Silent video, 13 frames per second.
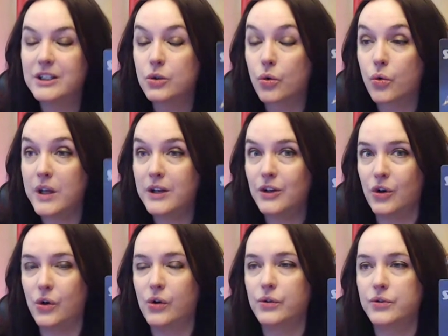It's
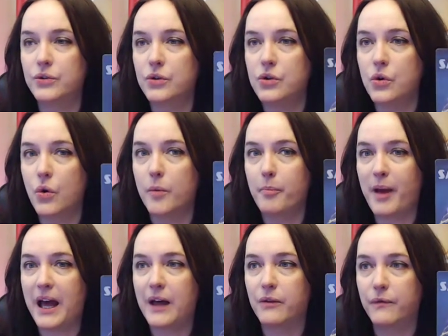critical to your
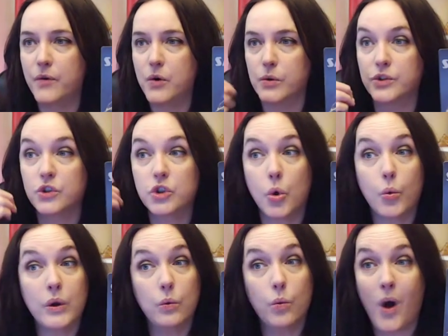path forward. So
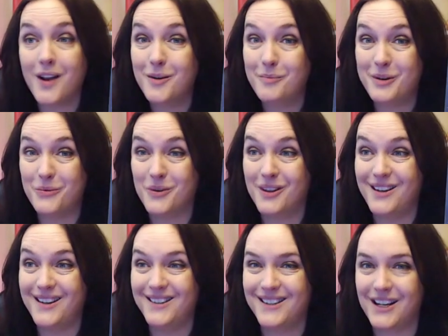we want to be
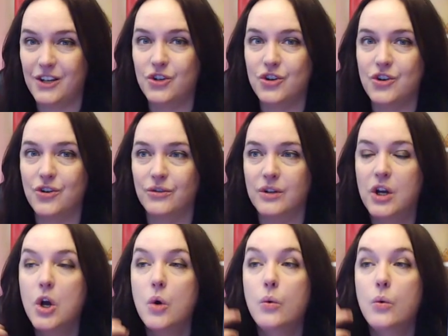really intentional.